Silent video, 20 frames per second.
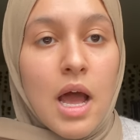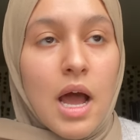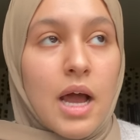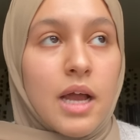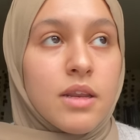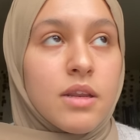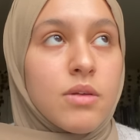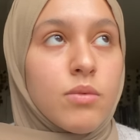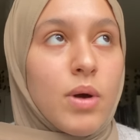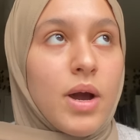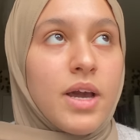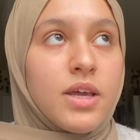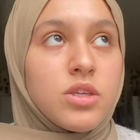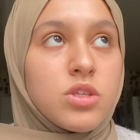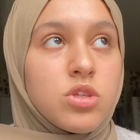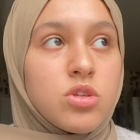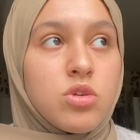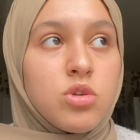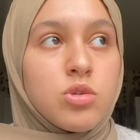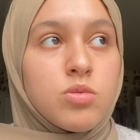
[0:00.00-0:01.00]
And what I used
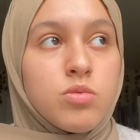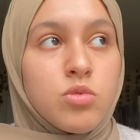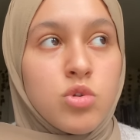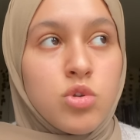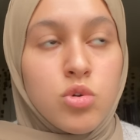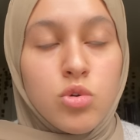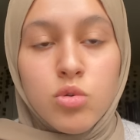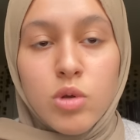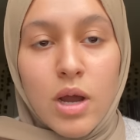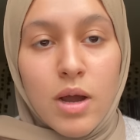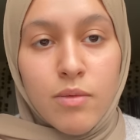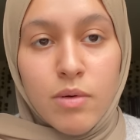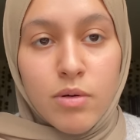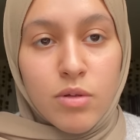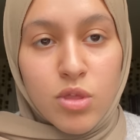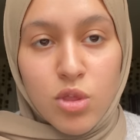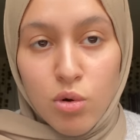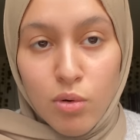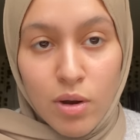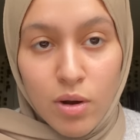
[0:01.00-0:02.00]
to just do
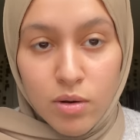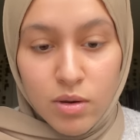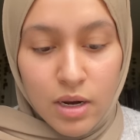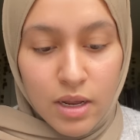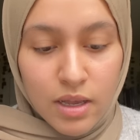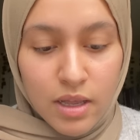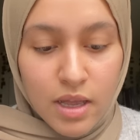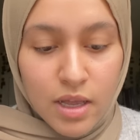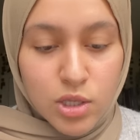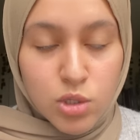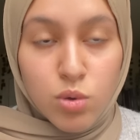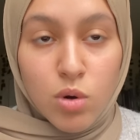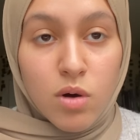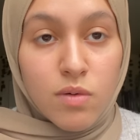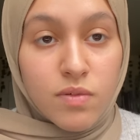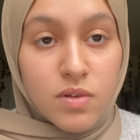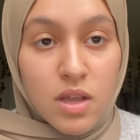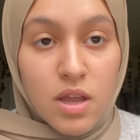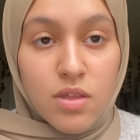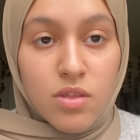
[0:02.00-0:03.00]
throughout like year
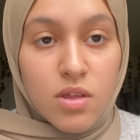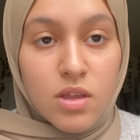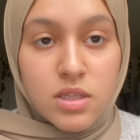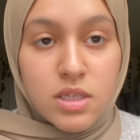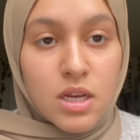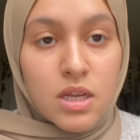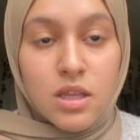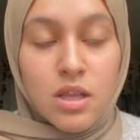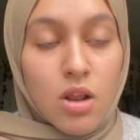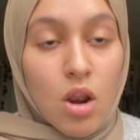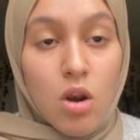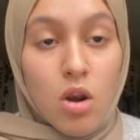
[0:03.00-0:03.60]
12 and year 13, I did a